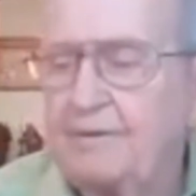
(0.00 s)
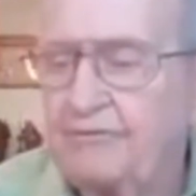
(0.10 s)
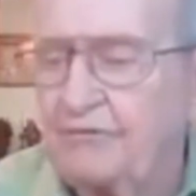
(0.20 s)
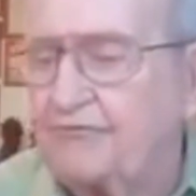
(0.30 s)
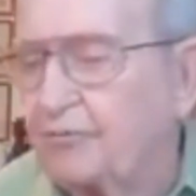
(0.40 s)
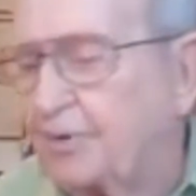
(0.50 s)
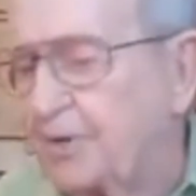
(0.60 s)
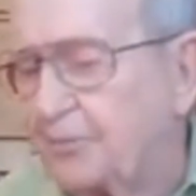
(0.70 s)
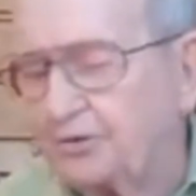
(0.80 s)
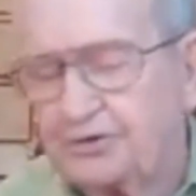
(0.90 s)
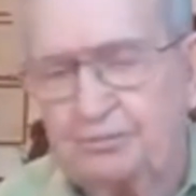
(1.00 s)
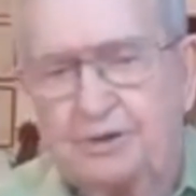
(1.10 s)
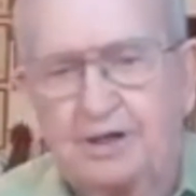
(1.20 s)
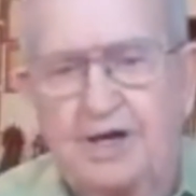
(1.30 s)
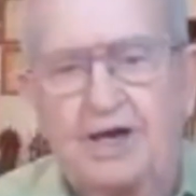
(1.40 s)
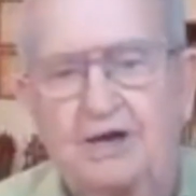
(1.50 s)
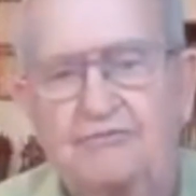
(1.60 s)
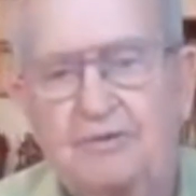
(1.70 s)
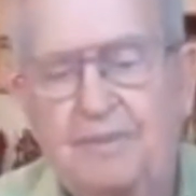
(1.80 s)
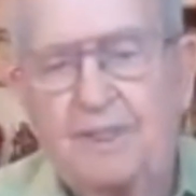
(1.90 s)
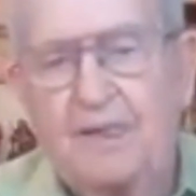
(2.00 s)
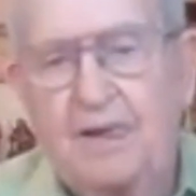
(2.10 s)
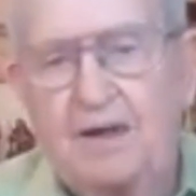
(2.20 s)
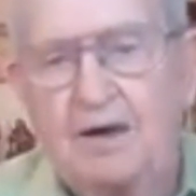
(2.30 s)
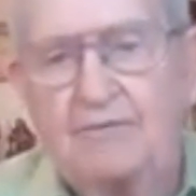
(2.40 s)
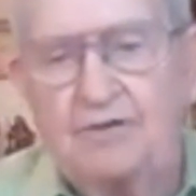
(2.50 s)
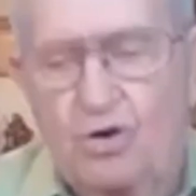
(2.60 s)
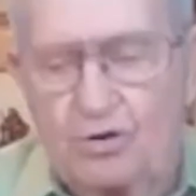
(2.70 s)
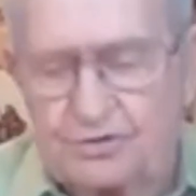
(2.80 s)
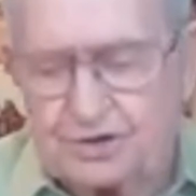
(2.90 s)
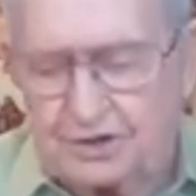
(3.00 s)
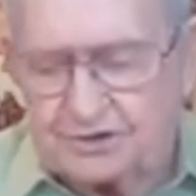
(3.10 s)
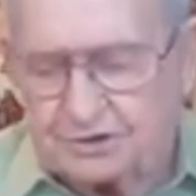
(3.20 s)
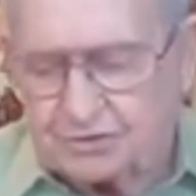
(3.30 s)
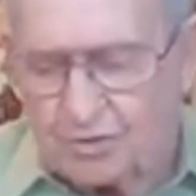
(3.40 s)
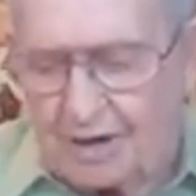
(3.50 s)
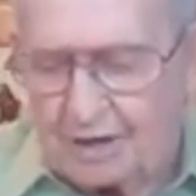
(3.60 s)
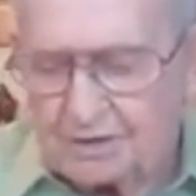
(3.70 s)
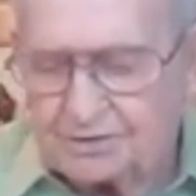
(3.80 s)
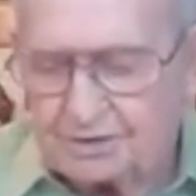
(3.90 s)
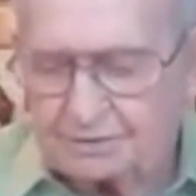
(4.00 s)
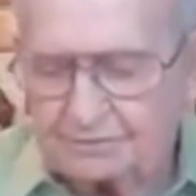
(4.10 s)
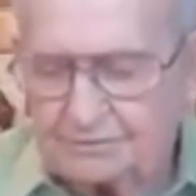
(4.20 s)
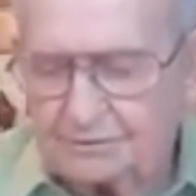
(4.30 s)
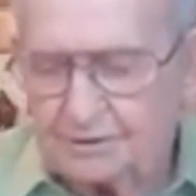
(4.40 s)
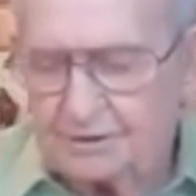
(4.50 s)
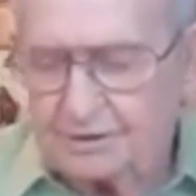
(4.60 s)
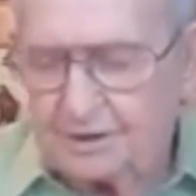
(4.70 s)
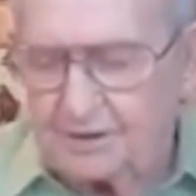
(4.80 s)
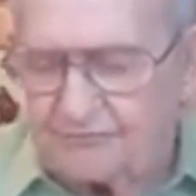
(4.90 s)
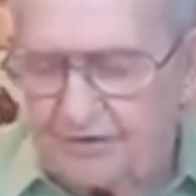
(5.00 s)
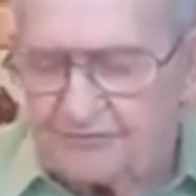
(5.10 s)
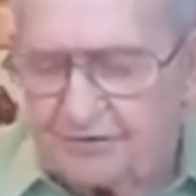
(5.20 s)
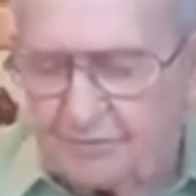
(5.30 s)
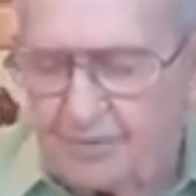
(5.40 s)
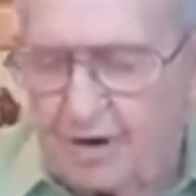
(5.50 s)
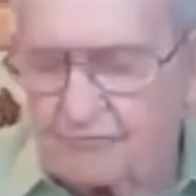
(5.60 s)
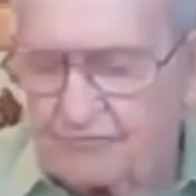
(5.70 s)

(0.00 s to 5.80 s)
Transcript: that for people to believe of the Lord Jesus Christ. In 15, Mark